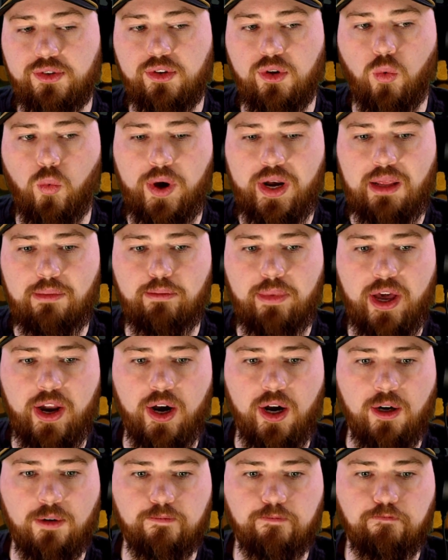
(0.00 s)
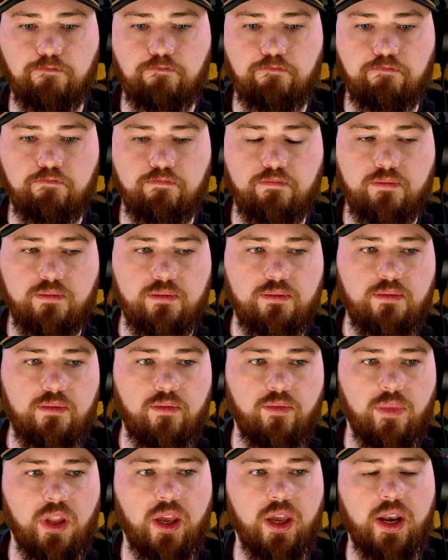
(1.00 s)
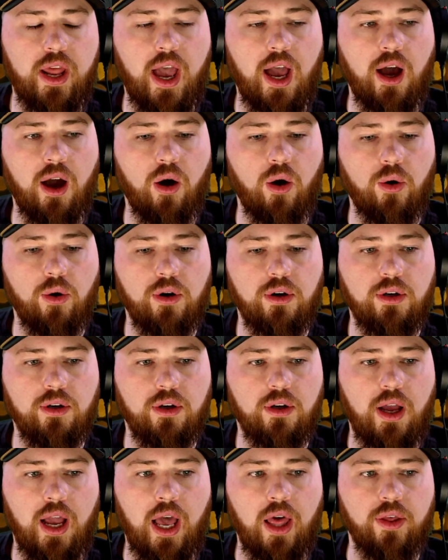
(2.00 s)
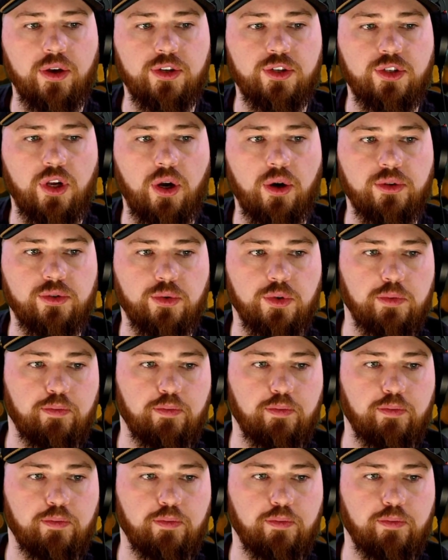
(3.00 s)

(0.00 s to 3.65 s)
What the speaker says: the winning bidder and how Alex Jones was